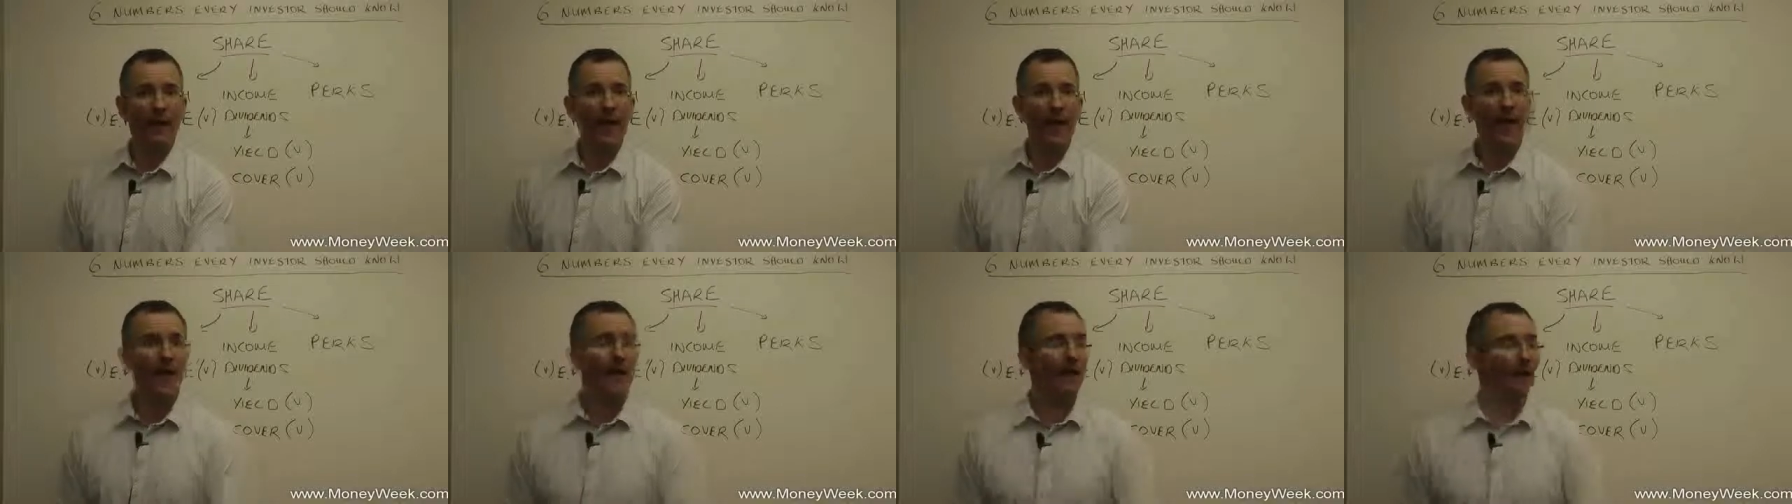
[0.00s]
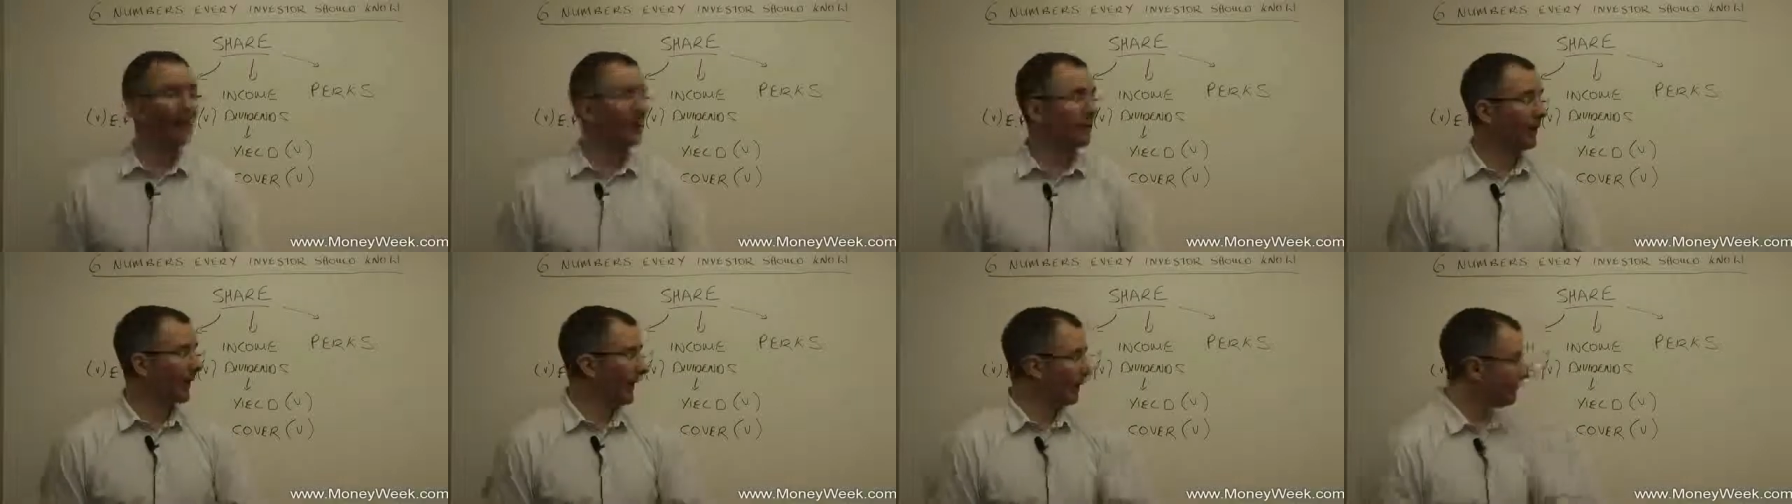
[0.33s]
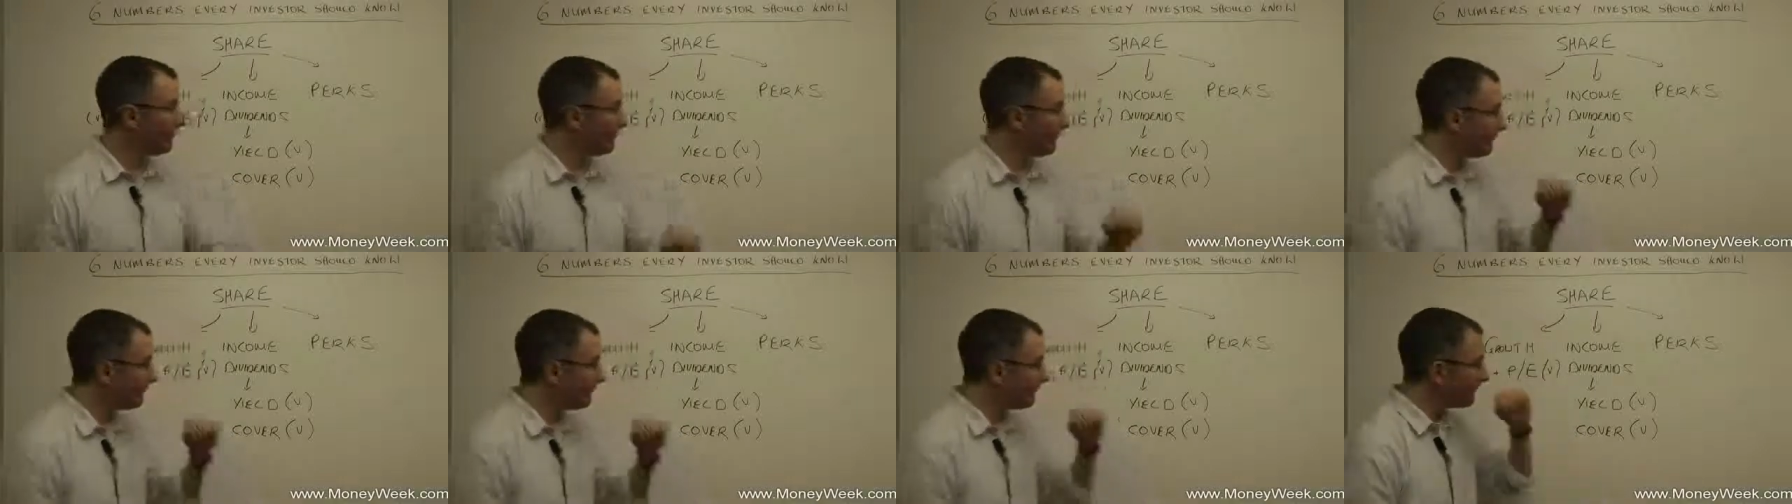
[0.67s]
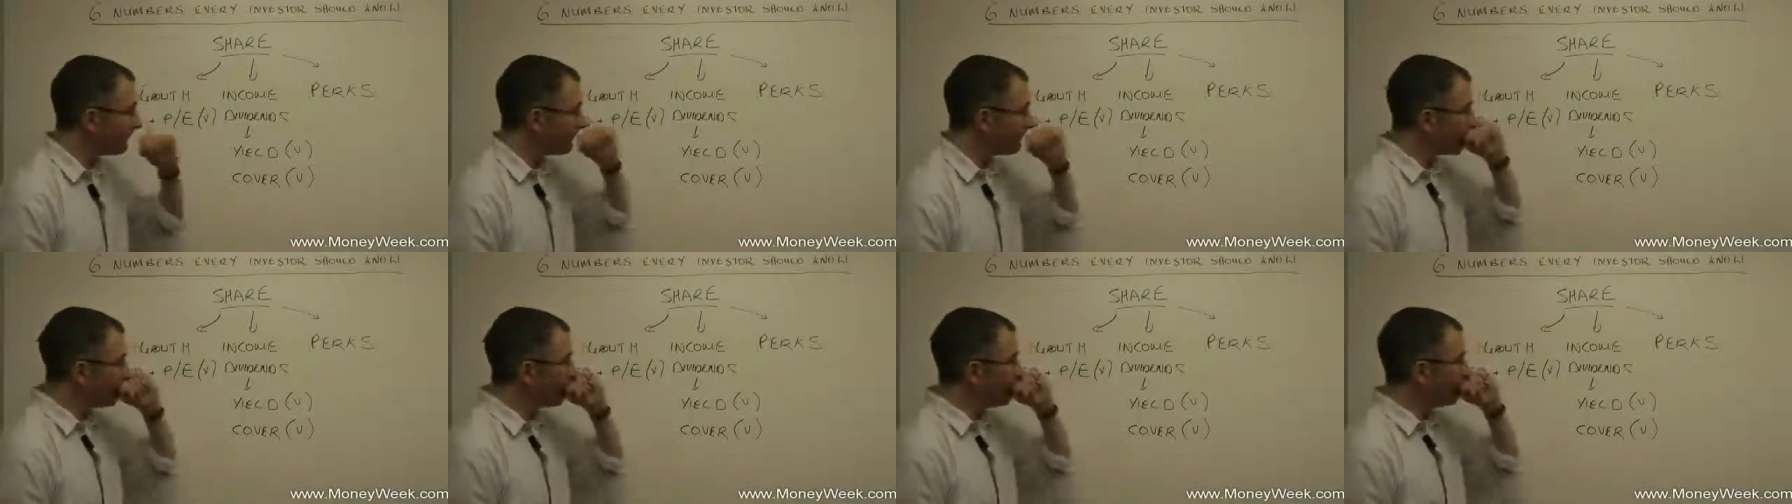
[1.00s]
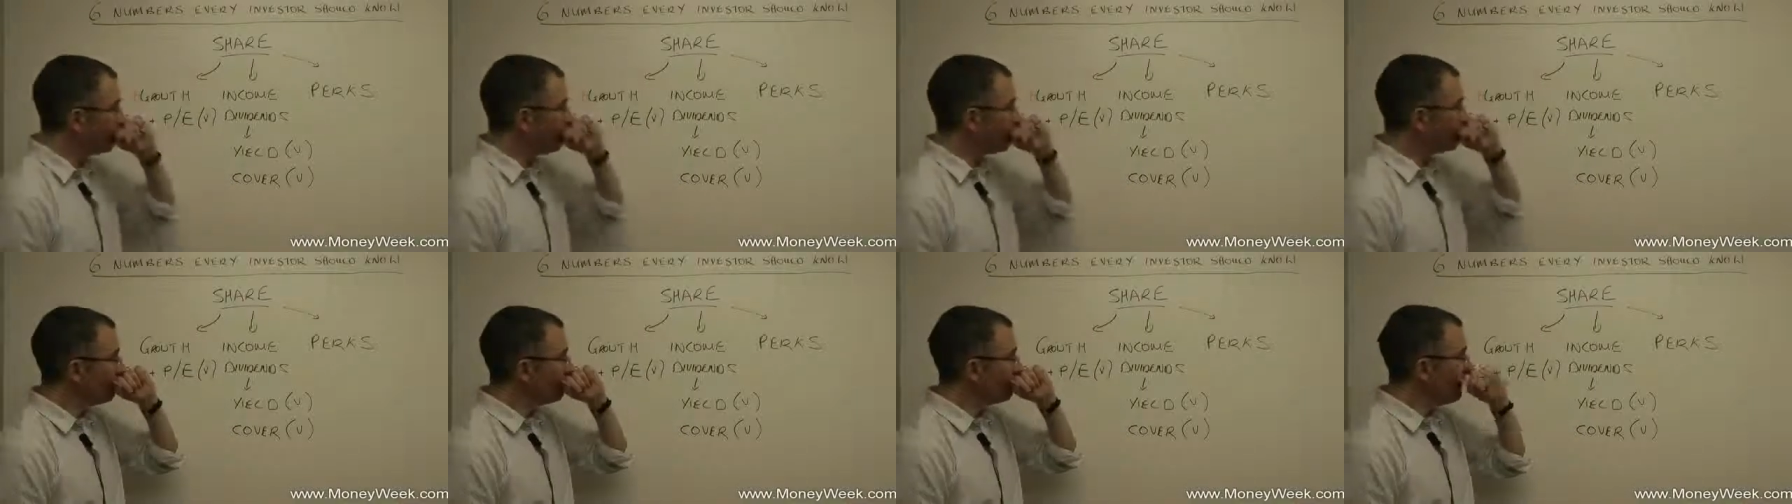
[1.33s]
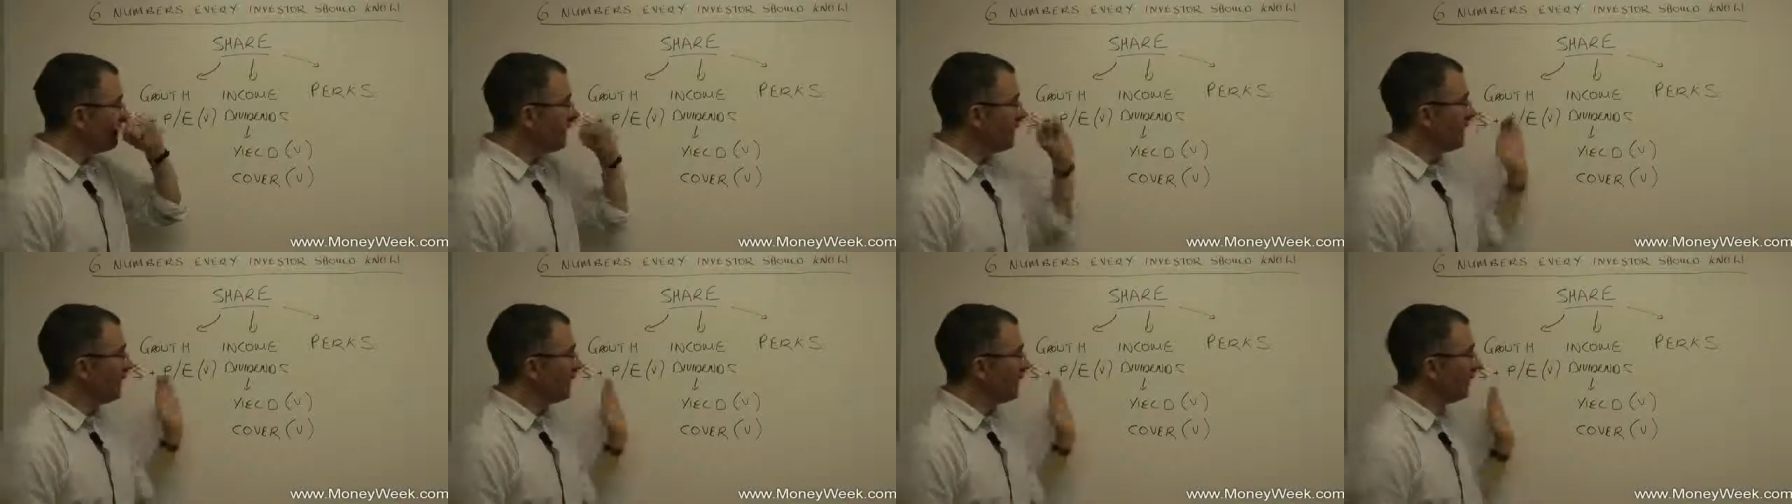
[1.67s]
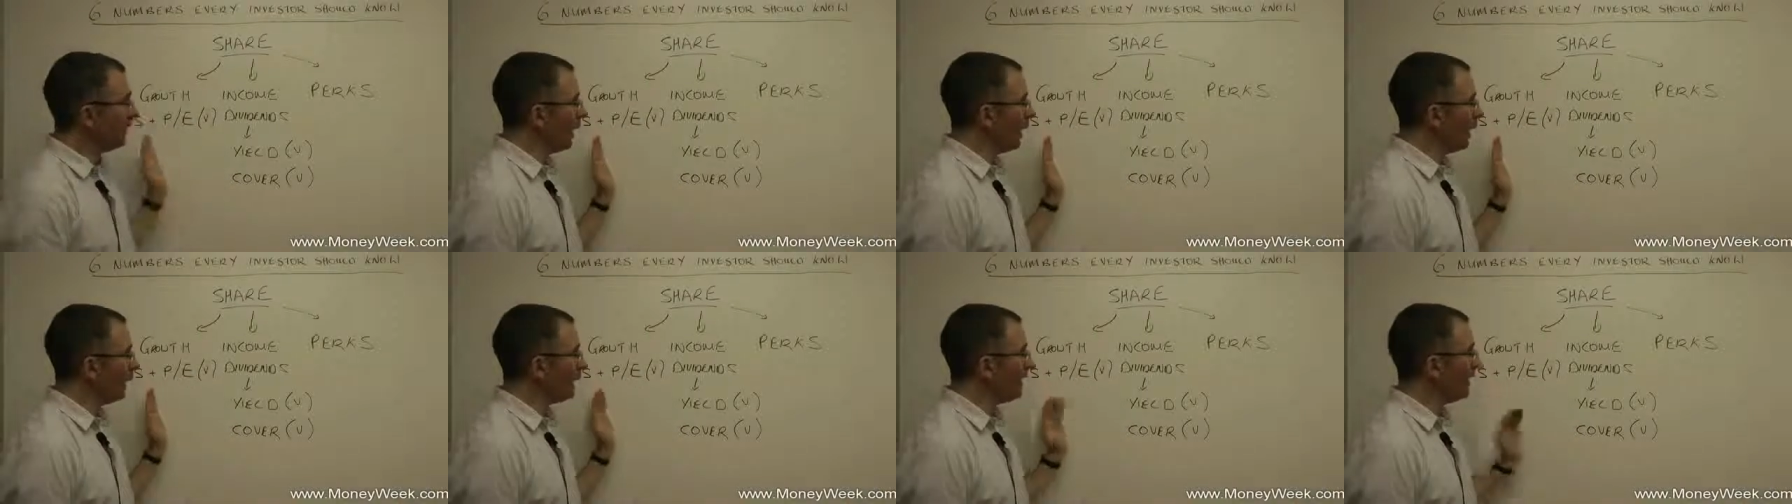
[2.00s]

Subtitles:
And low